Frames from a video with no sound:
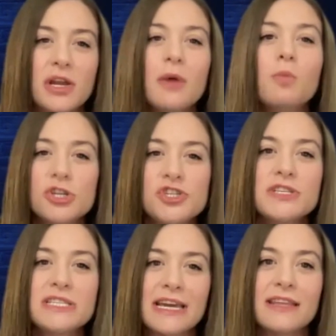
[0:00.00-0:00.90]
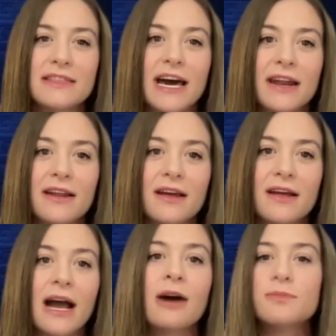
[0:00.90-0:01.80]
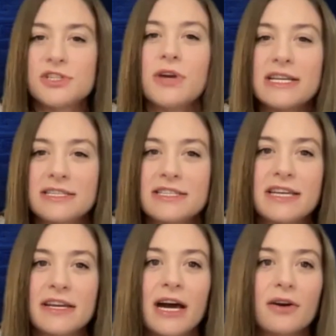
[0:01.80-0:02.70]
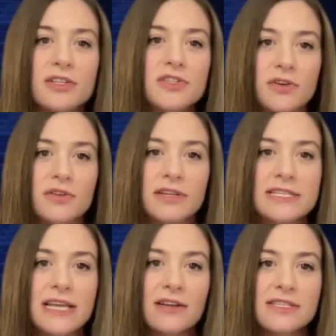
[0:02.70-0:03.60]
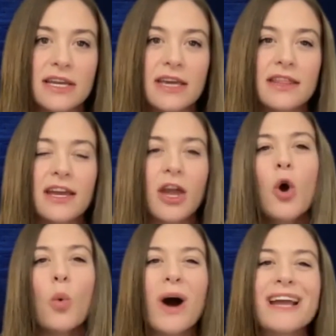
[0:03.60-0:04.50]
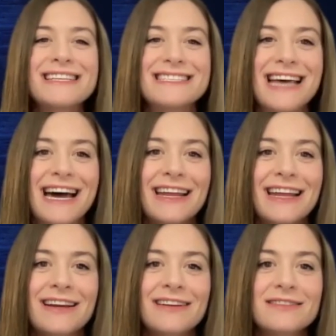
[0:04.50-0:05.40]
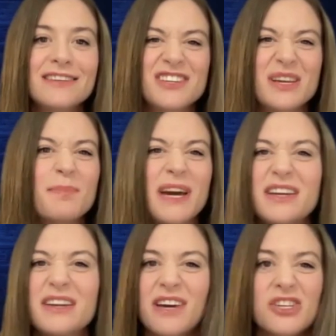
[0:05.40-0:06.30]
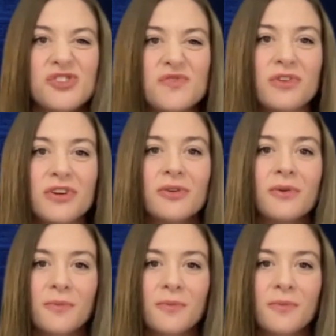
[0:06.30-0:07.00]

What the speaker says: And would you say that helps you guys to stand out? It certainly sounds like it. Why is that such a competitive edge for you?